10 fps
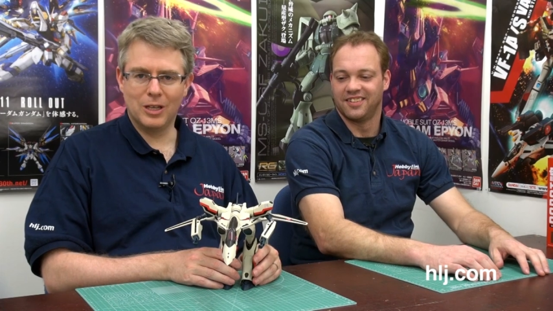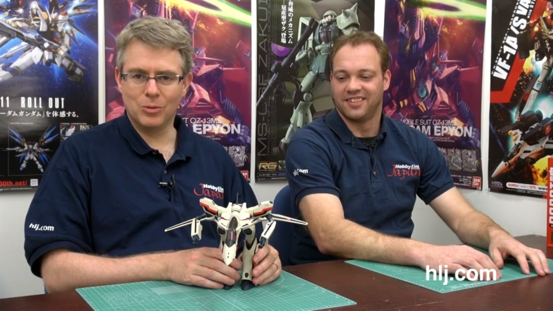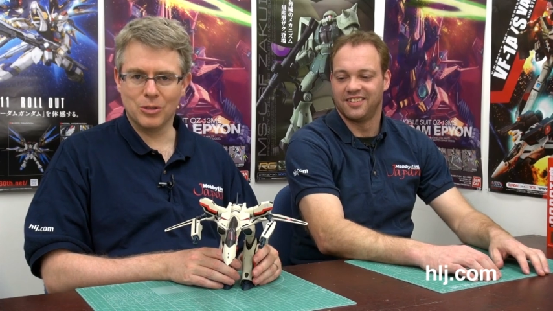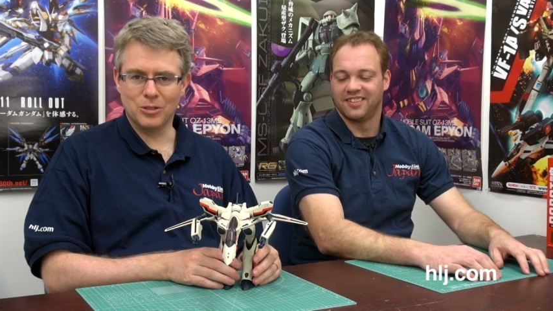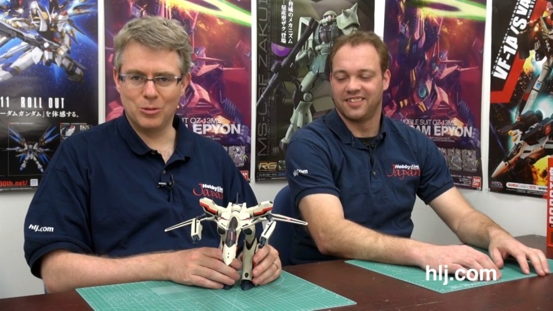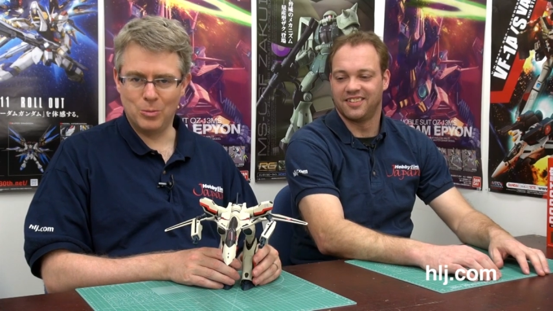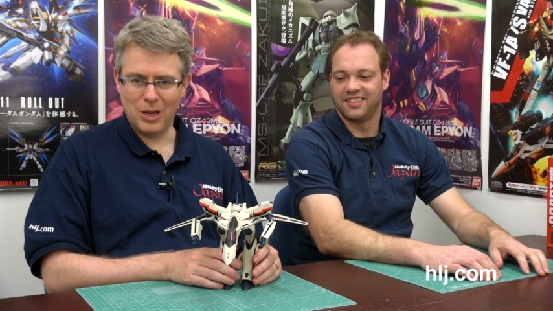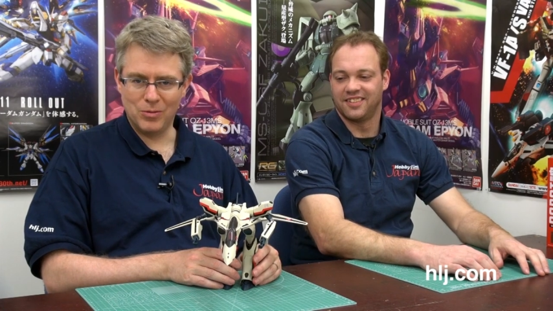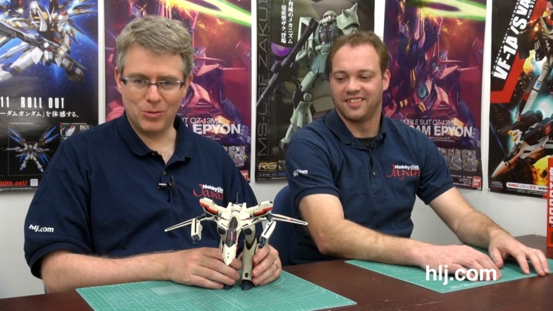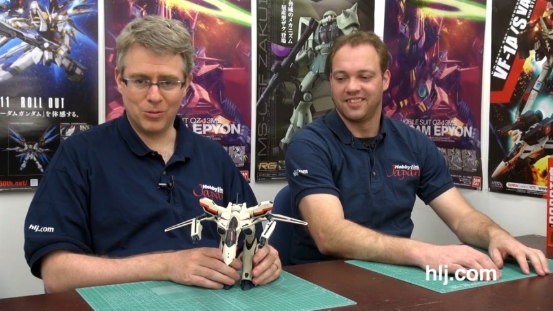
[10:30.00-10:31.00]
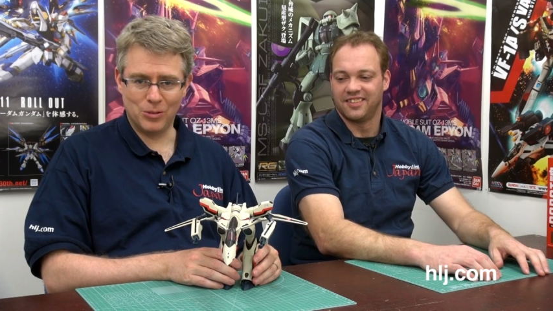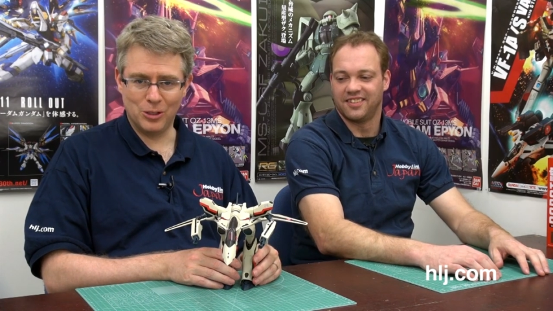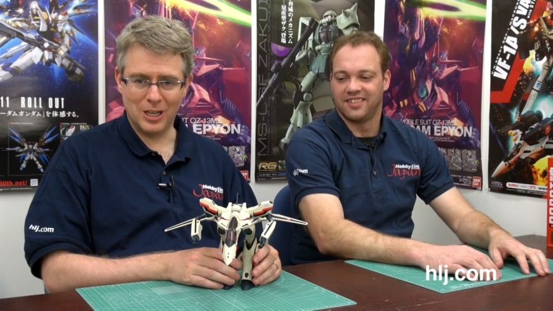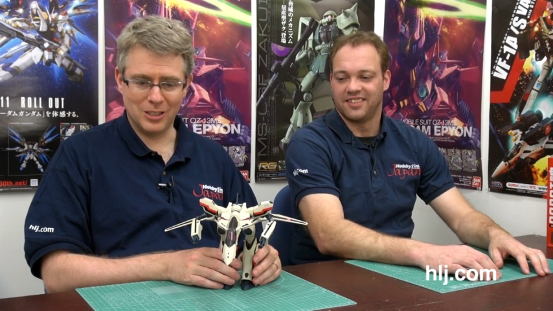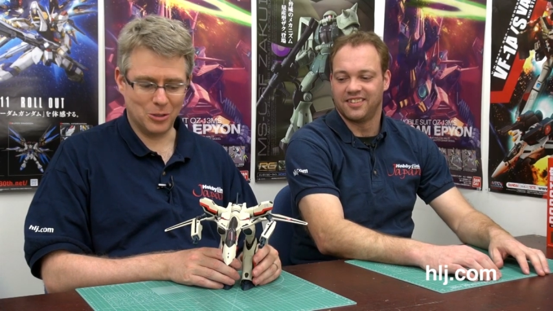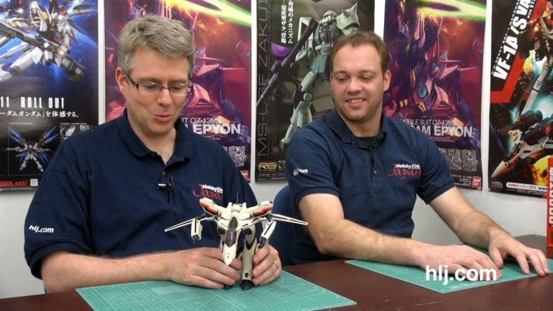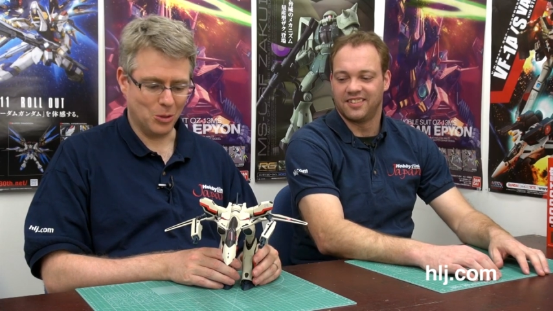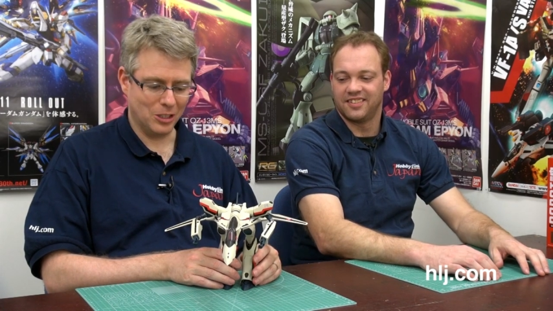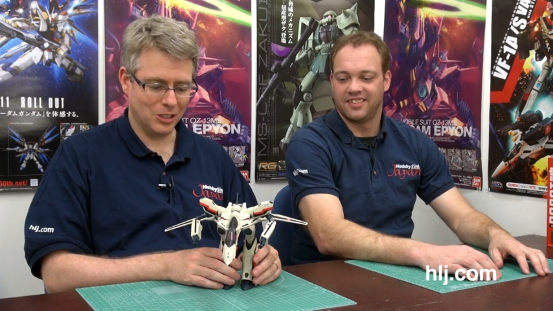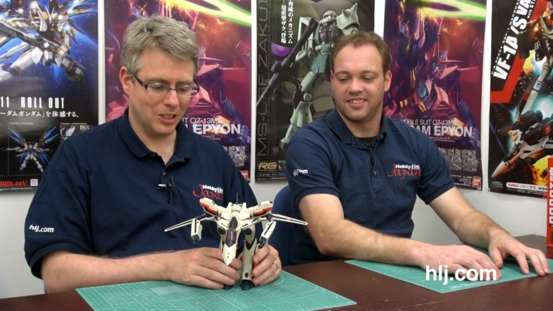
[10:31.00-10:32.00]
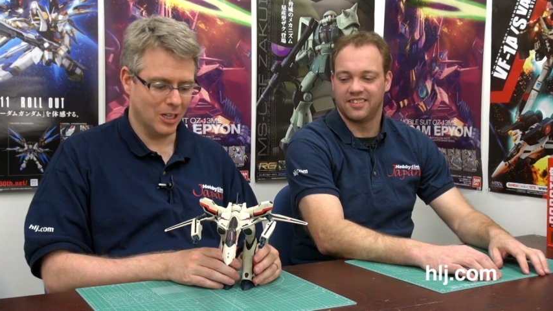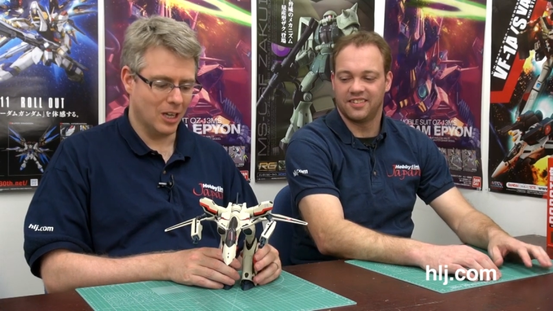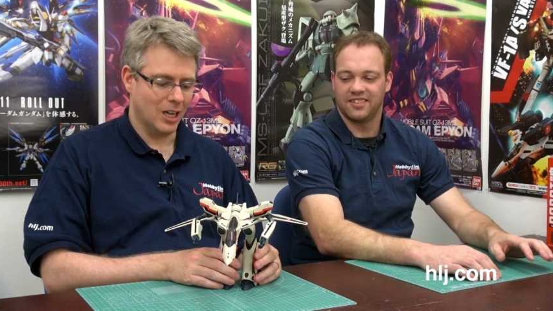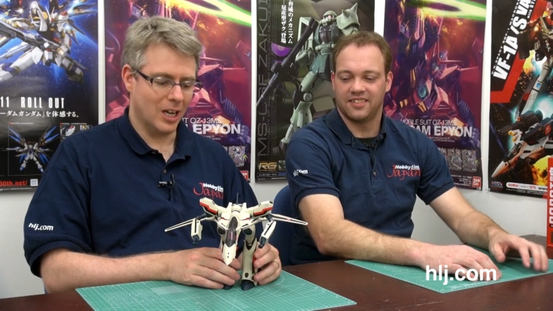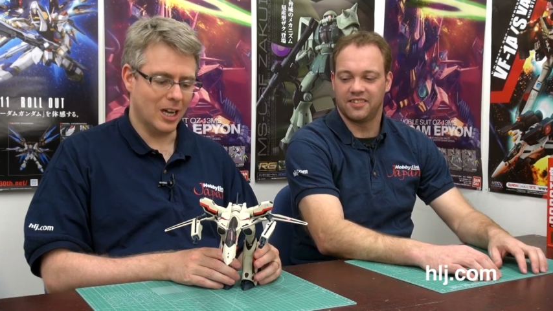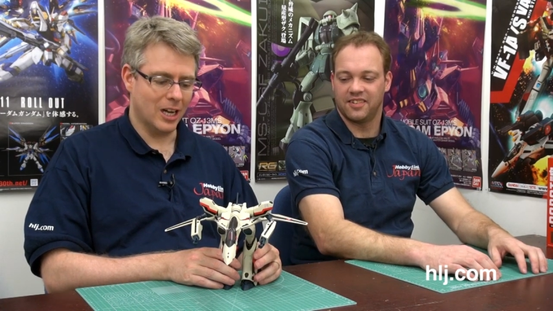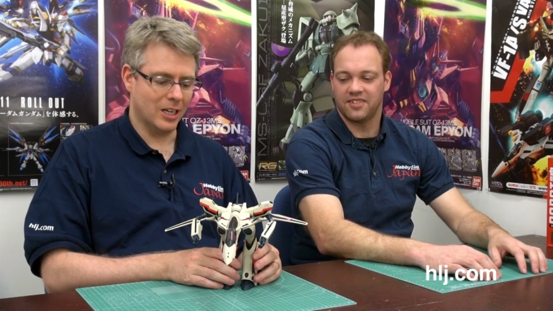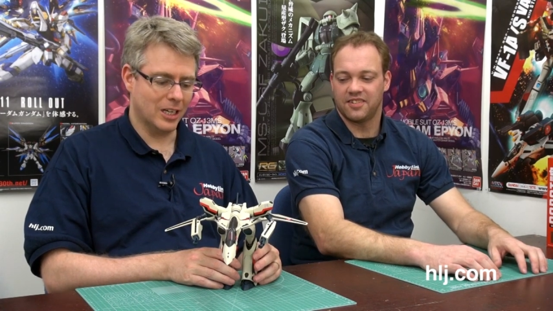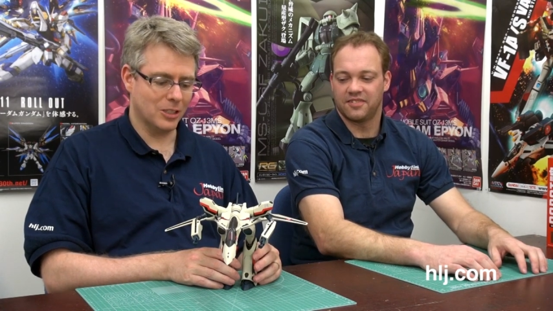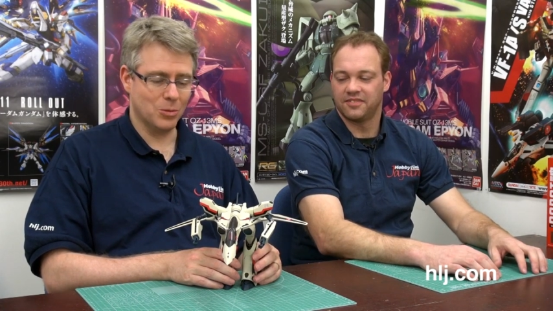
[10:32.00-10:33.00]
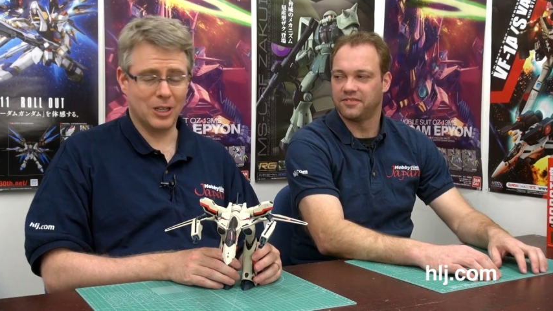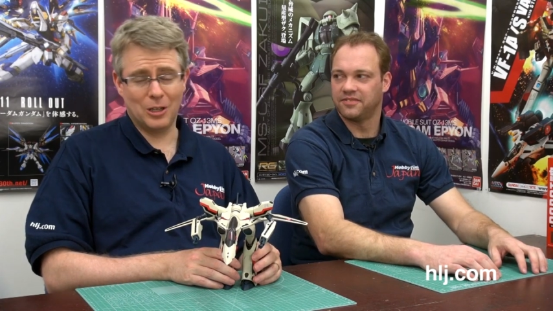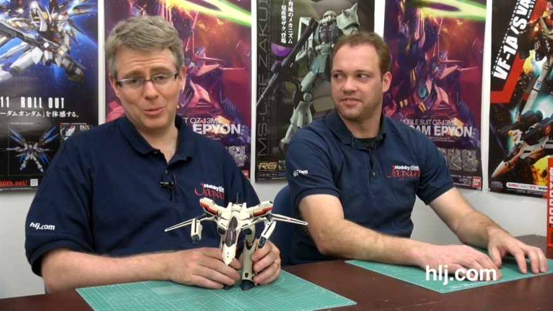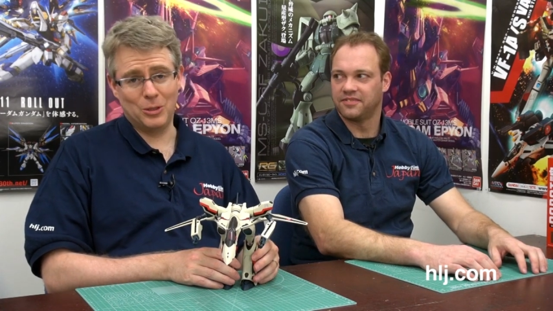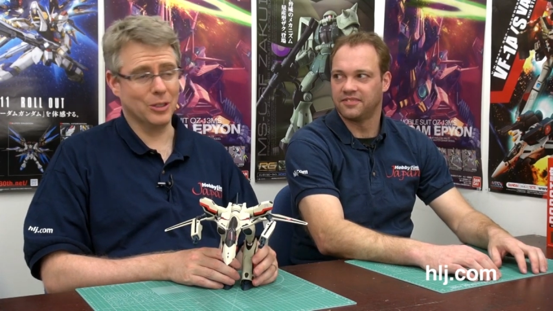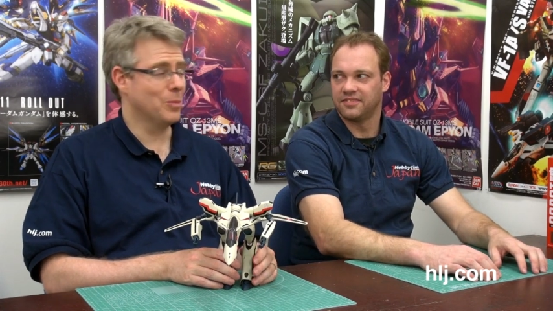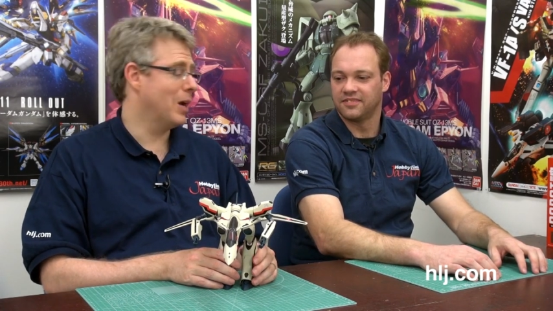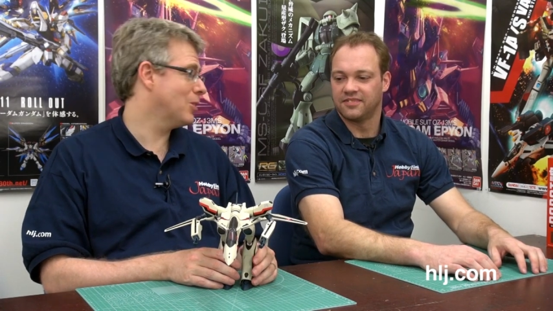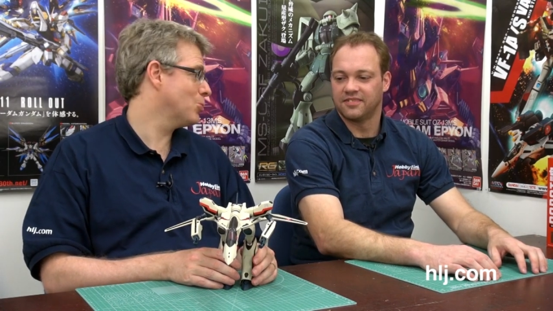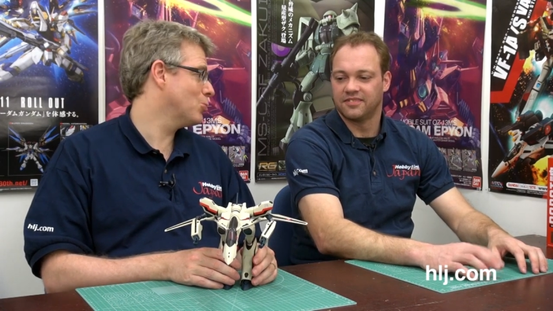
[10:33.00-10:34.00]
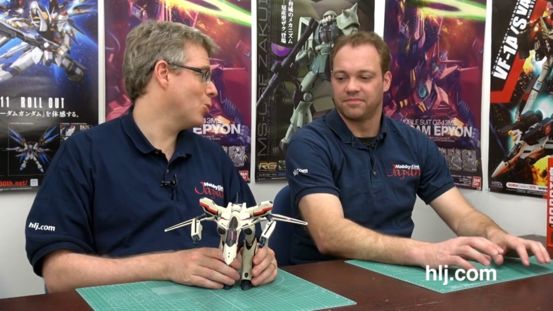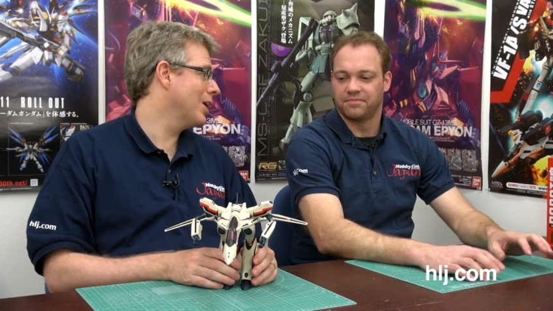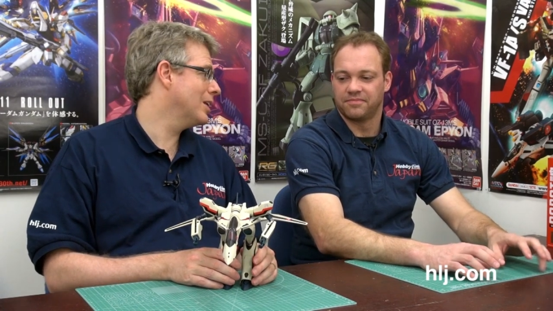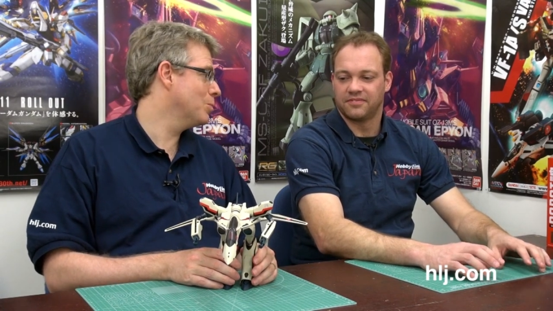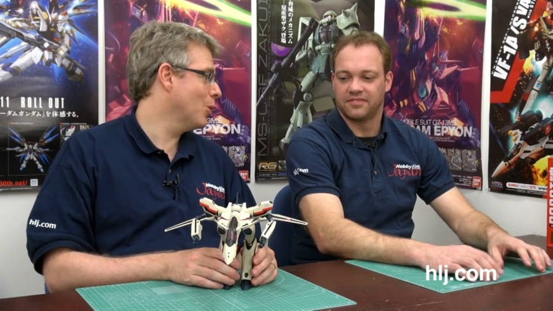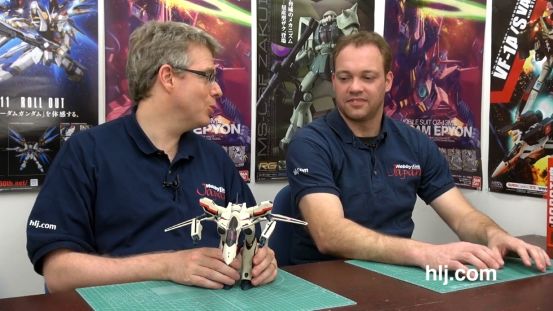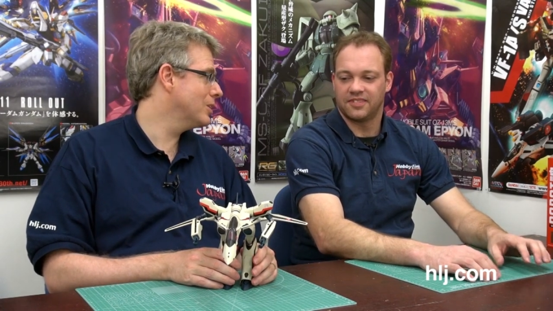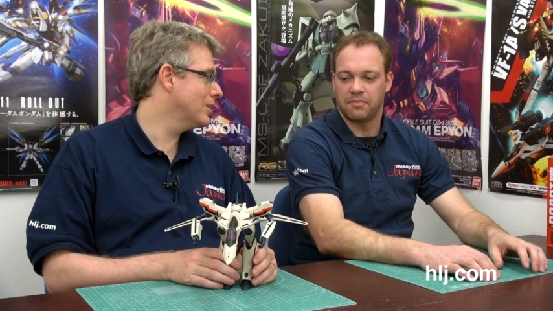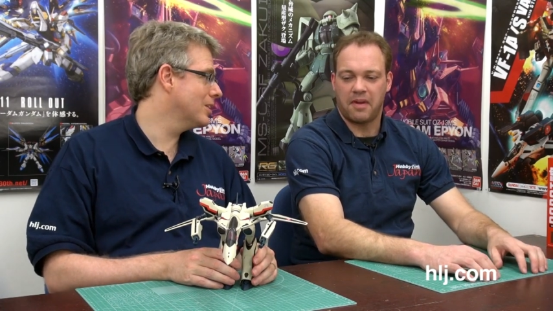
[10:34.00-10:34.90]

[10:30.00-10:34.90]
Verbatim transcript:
Speaker 1: that wasn't too painful for you guys to watch. Next week I'll be doing the Batroid mode. The